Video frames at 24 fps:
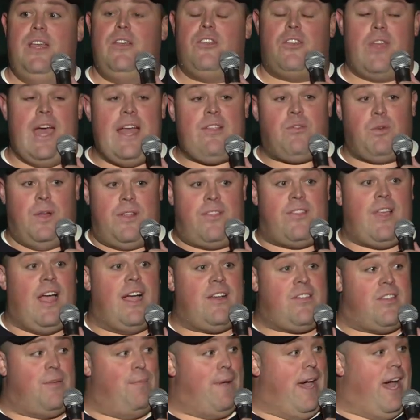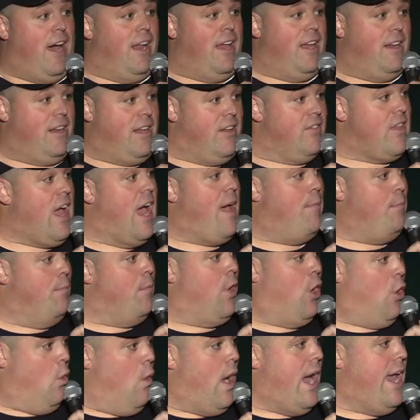So that's what sucks about it. Because
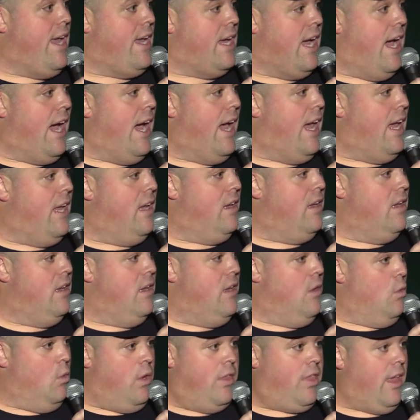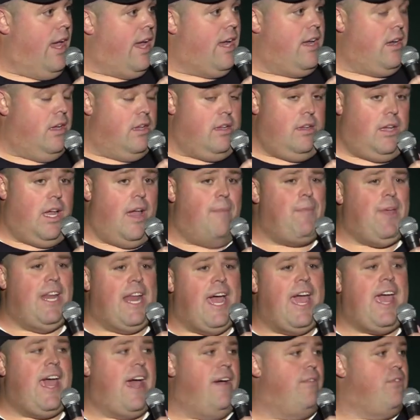I'm a white guy with like, I mean,
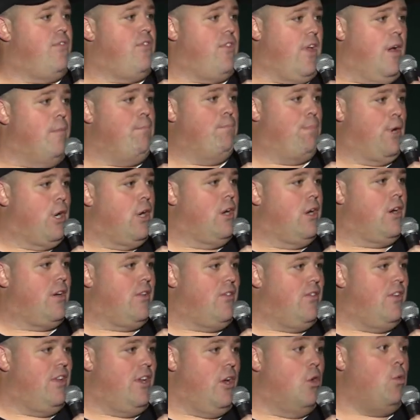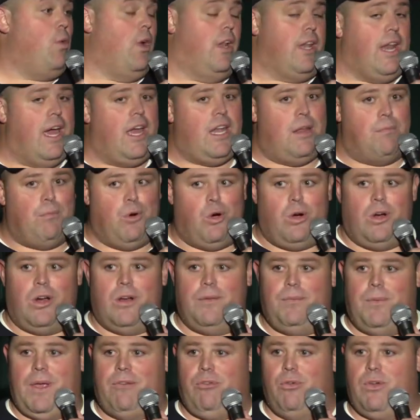I have some perks, you know. Well, not
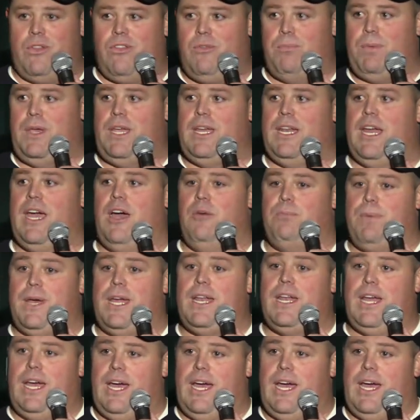anymore. Everyone's speaking out, but.